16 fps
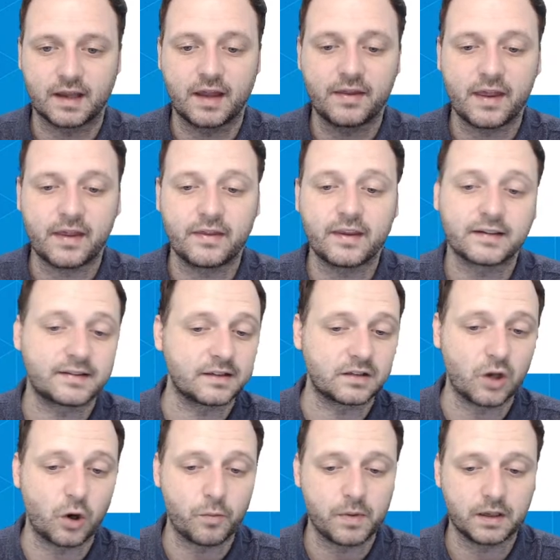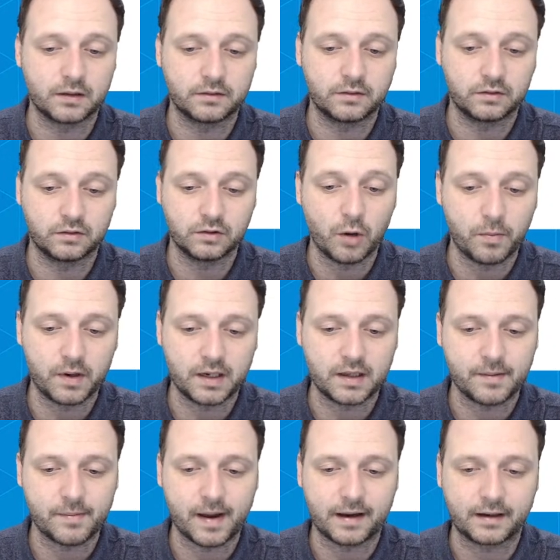And then this is no money in
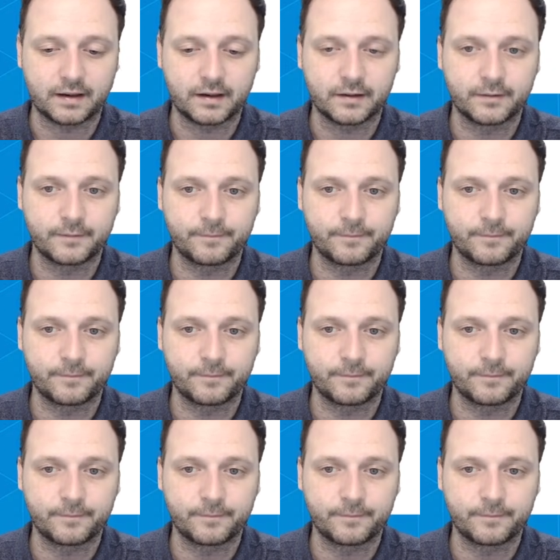the bank.